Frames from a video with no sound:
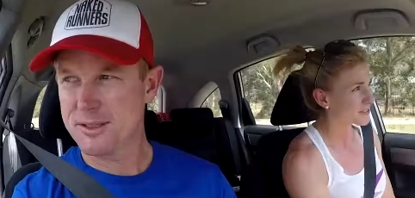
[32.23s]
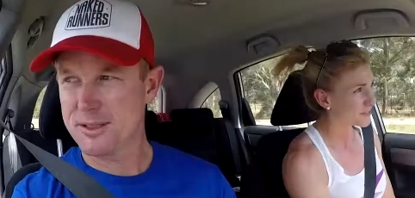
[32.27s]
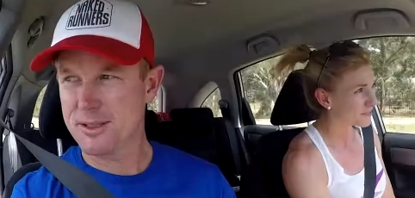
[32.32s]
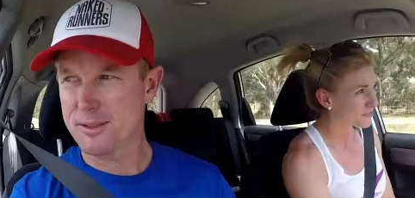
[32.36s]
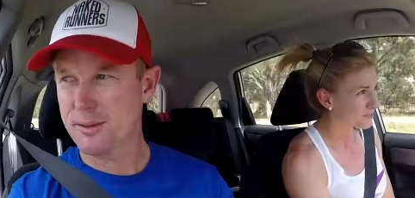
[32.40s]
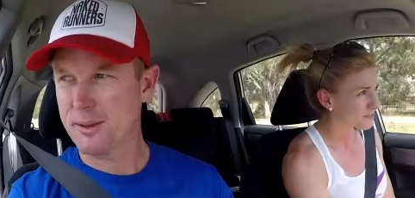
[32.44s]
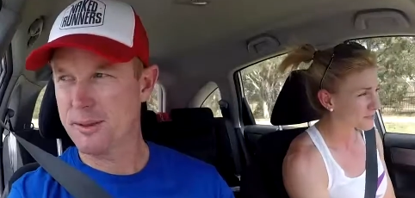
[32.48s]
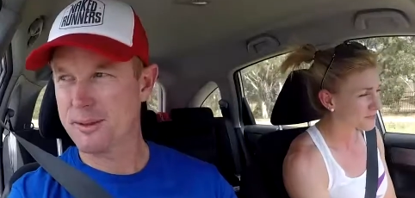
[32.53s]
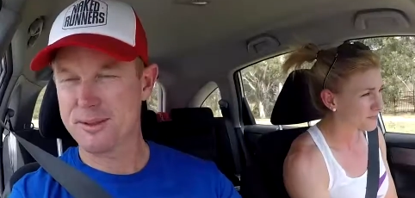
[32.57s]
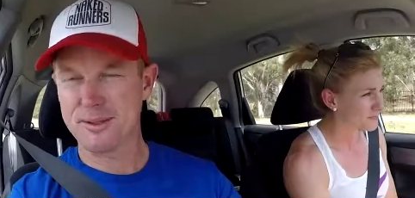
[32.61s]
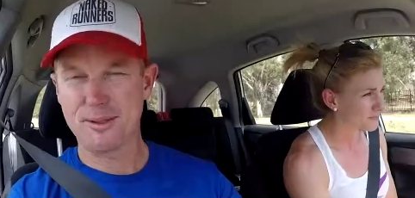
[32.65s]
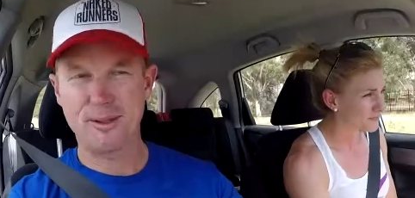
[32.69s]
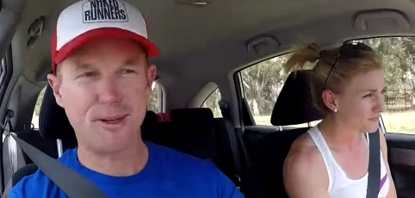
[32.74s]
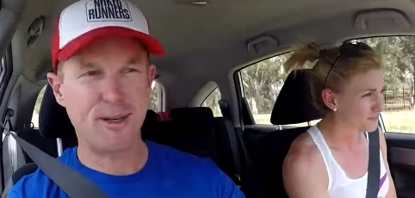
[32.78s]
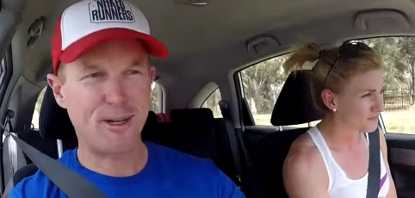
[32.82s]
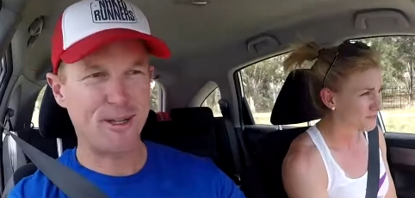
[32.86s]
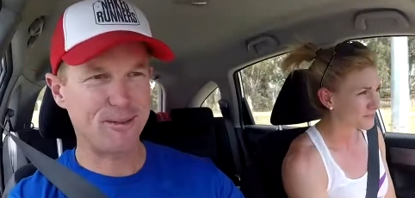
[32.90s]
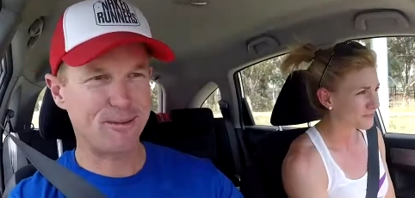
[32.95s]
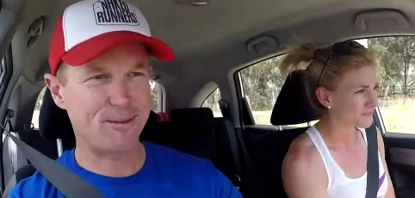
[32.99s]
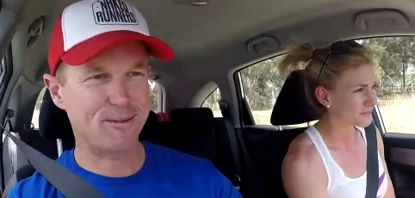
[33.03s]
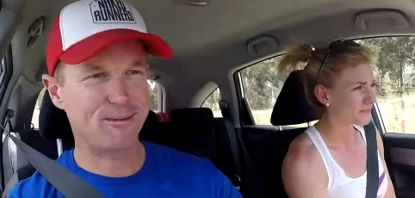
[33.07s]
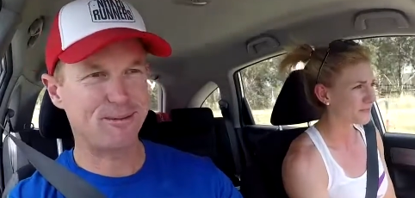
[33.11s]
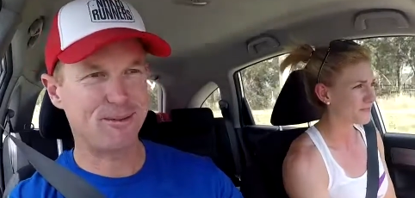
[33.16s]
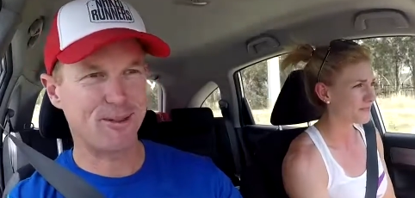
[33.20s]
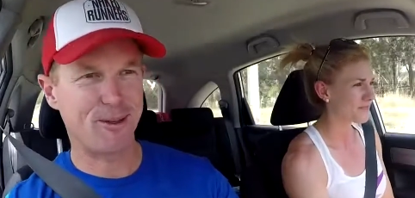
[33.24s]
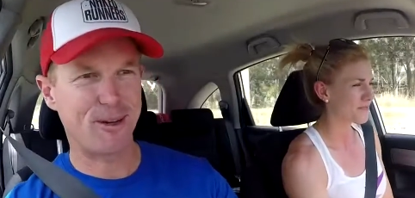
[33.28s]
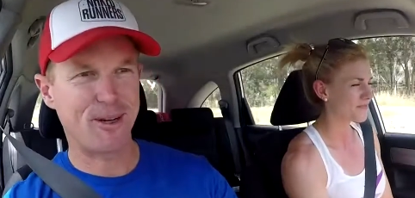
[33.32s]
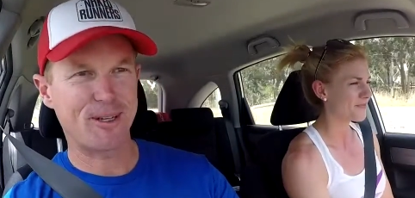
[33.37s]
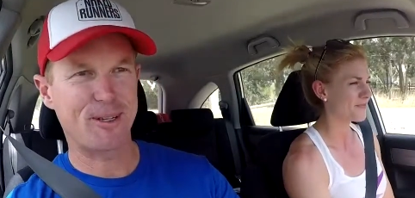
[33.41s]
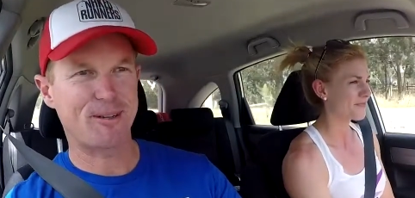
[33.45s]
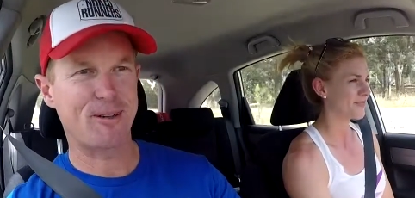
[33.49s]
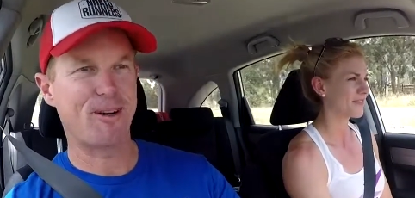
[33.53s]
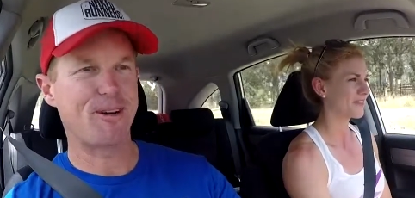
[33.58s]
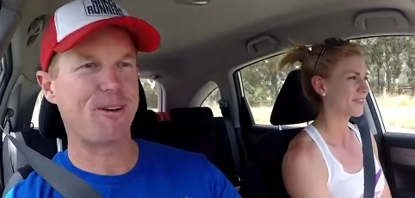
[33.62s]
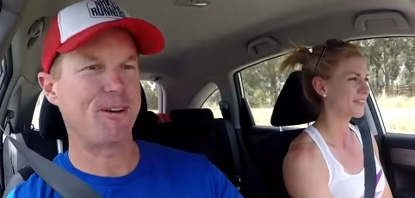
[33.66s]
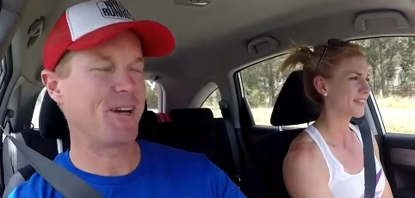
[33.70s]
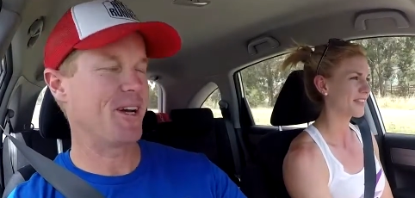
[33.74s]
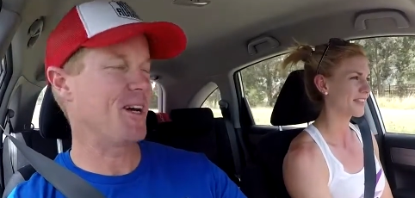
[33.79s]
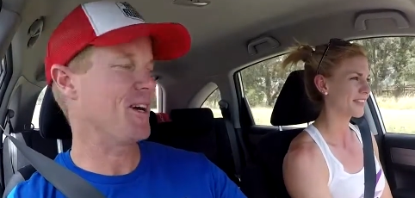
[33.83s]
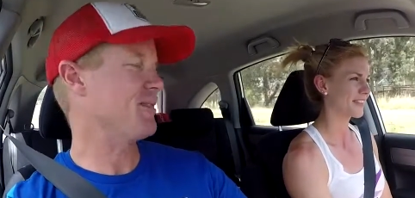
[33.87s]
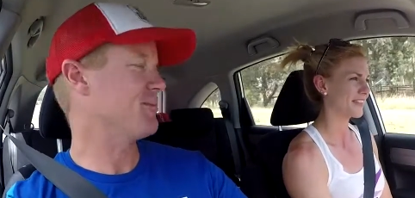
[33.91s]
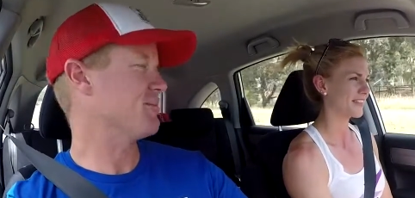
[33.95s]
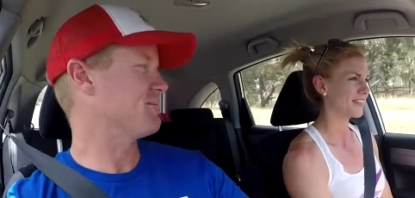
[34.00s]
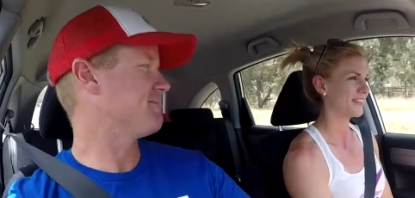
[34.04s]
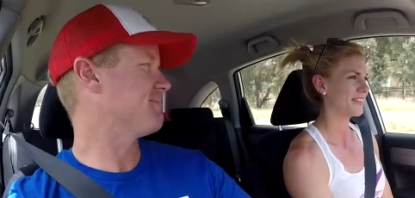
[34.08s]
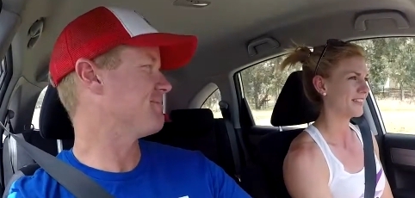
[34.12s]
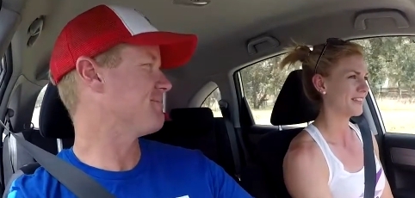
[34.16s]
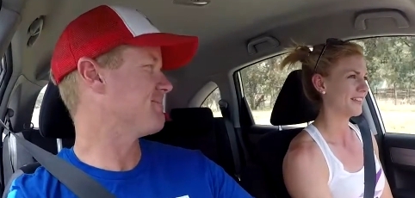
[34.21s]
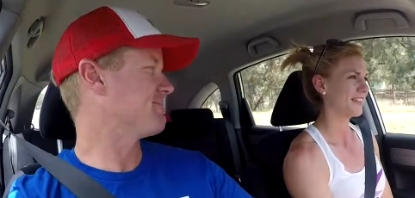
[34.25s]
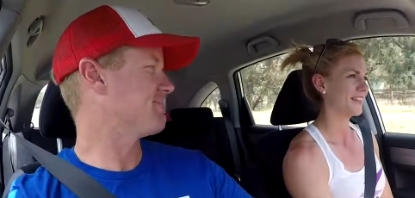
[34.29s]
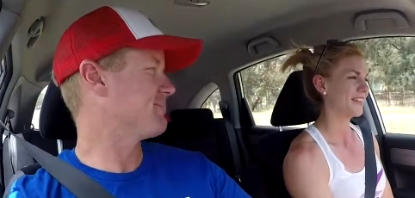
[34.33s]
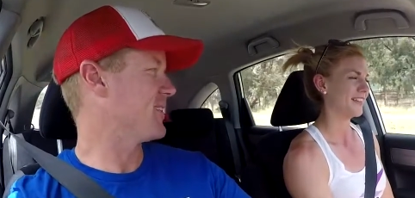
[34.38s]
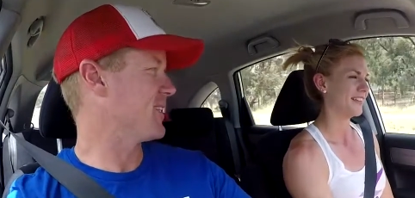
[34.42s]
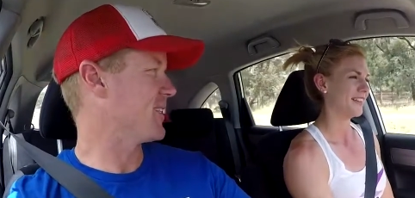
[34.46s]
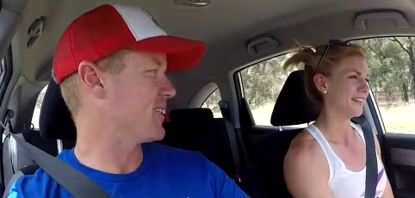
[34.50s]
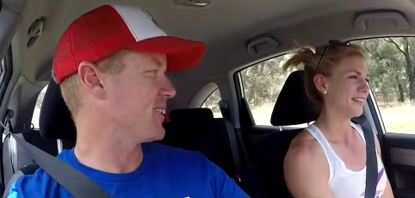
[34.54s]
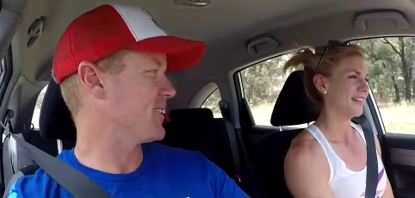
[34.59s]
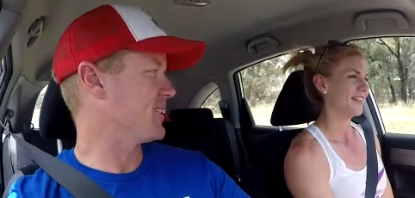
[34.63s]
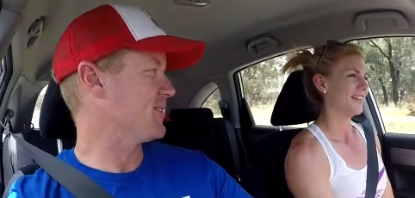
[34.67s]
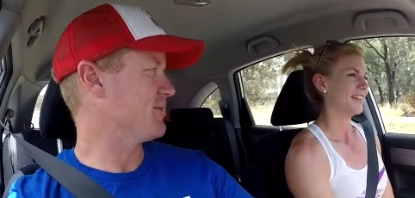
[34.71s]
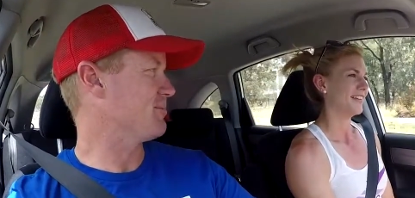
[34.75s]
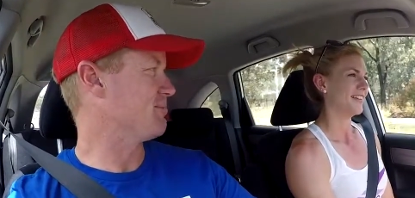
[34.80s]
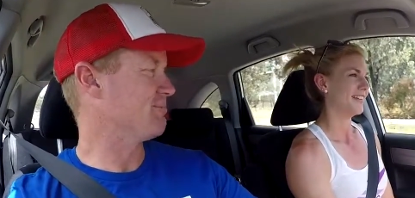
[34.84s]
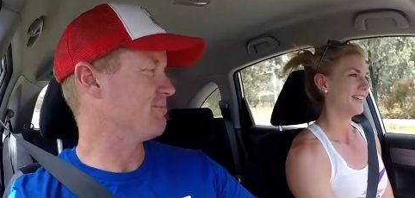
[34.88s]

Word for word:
Speaker 1: So, what was life like growing up around here?